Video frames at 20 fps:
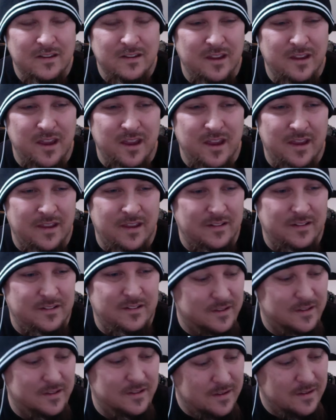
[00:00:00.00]
And
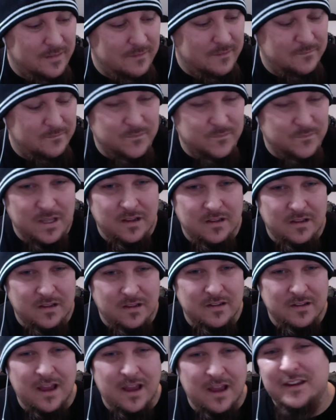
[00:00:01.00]

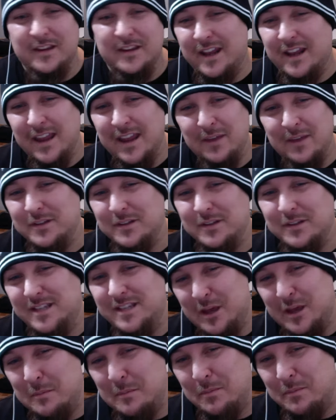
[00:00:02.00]
can I give a
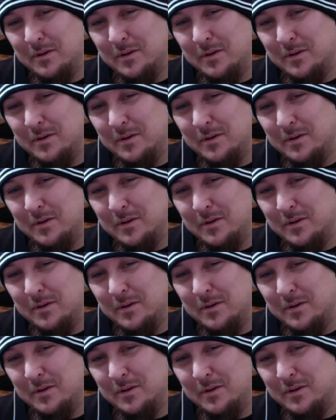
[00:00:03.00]
tip?